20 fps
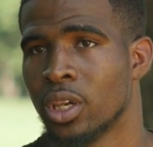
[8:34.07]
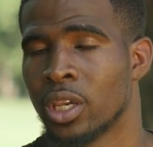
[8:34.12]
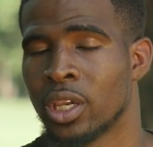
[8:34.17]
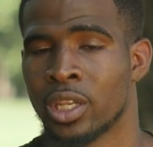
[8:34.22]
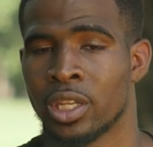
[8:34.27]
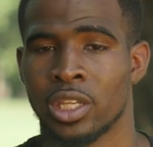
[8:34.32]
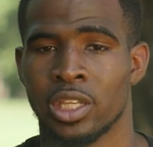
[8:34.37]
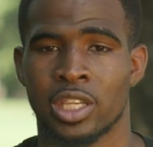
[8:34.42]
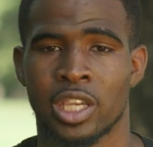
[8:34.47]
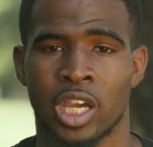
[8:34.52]

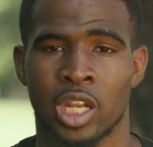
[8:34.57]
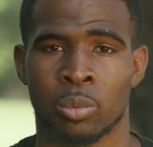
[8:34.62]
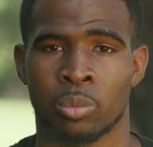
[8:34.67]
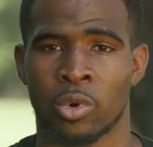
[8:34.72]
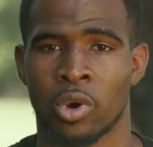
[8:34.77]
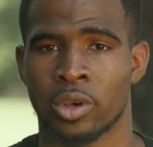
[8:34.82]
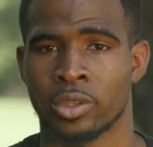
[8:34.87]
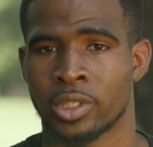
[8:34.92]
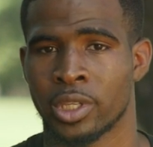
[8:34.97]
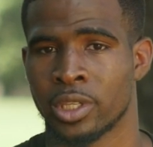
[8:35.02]
And he kind of
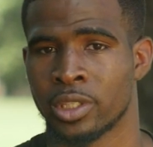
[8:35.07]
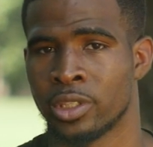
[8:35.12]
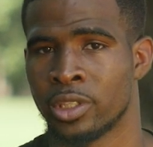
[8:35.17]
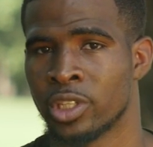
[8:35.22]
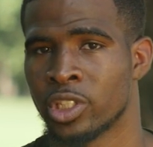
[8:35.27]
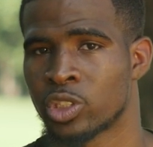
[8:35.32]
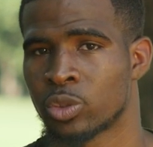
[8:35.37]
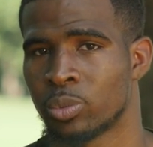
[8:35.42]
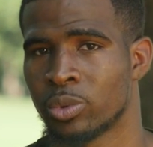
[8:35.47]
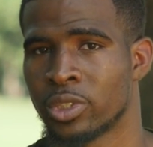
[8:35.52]
brought that
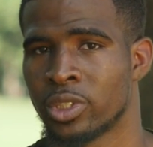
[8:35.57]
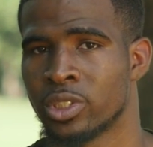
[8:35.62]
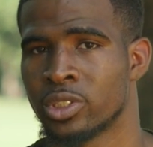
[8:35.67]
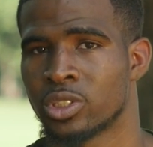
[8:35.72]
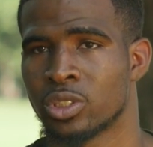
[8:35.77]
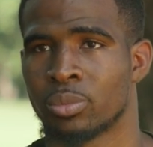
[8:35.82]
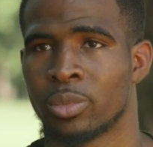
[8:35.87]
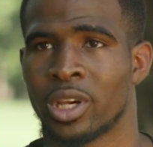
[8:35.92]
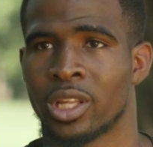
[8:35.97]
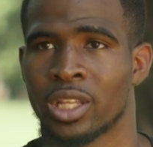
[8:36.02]
discipline
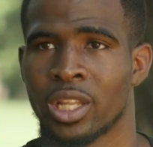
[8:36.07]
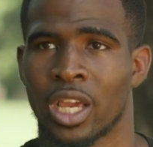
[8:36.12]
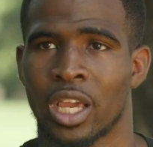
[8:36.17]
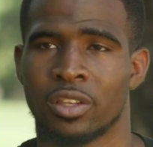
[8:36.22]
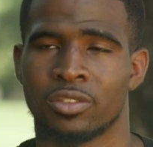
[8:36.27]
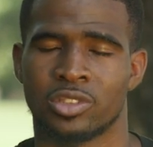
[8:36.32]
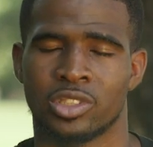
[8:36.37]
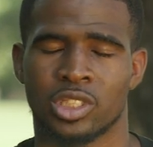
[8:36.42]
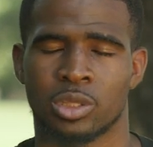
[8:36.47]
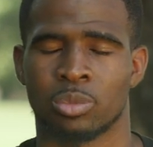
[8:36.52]
into my
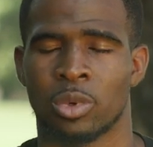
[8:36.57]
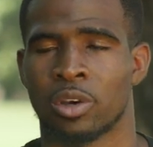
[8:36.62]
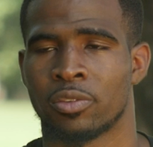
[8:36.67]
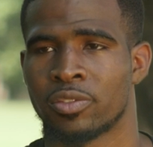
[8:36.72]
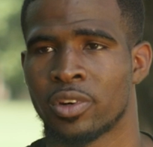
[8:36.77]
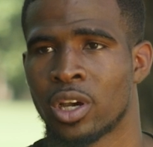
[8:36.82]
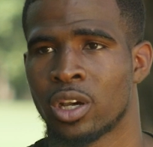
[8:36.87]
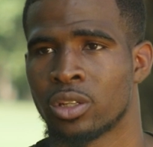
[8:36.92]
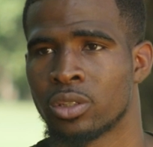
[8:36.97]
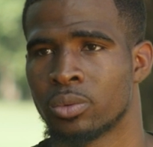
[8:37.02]
life since my
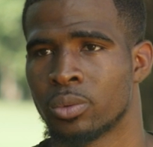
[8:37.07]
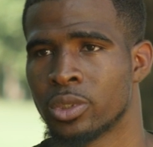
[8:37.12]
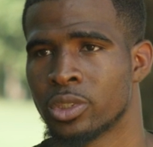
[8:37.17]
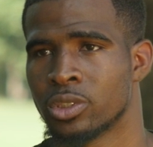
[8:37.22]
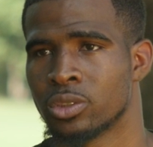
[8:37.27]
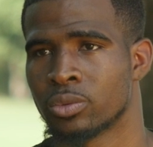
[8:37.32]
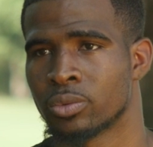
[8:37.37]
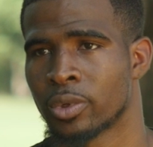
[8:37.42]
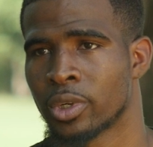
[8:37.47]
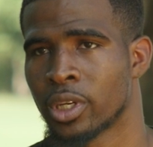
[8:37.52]
father
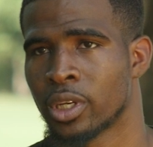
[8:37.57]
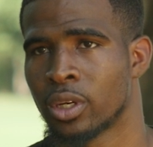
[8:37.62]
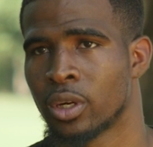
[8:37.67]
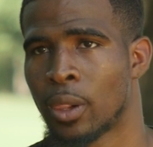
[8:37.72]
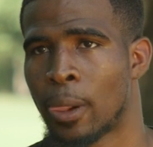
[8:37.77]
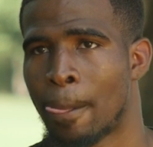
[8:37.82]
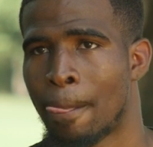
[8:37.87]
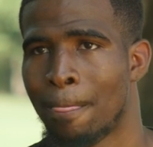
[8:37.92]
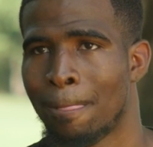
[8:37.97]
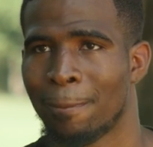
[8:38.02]
wasn't
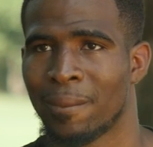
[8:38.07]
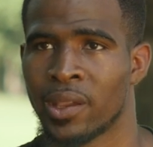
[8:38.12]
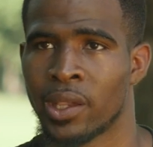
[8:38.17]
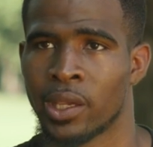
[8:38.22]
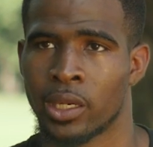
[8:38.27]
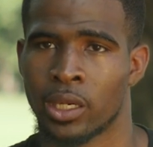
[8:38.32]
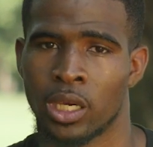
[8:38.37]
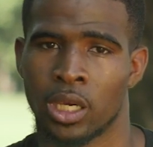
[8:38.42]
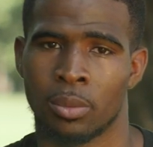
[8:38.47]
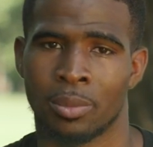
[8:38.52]
around
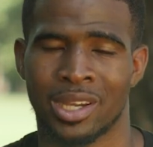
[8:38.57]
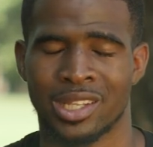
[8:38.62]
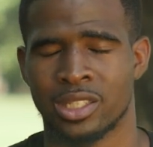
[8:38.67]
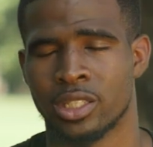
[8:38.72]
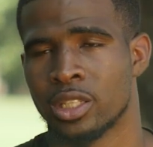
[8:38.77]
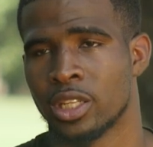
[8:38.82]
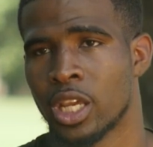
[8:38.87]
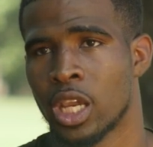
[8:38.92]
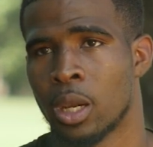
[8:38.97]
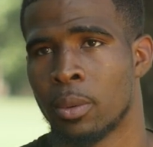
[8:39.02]
and I
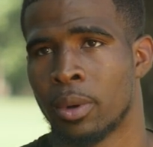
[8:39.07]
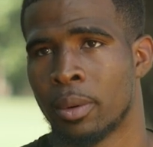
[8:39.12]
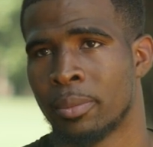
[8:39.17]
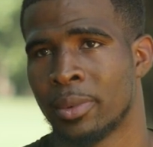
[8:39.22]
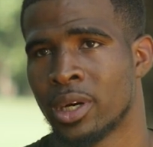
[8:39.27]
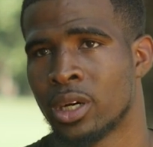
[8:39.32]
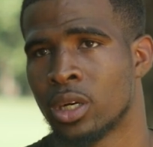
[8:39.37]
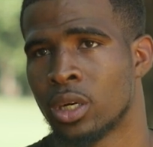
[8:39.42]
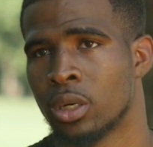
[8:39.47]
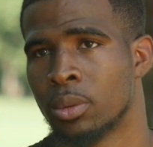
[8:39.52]
didn't have my
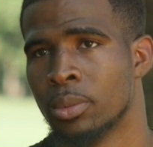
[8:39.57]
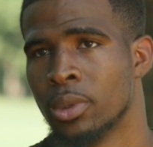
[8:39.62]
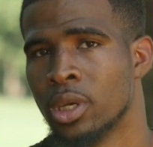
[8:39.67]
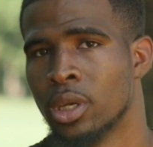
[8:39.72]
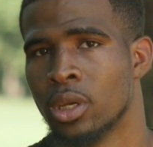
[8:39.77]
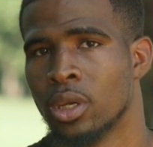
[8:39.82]
mom.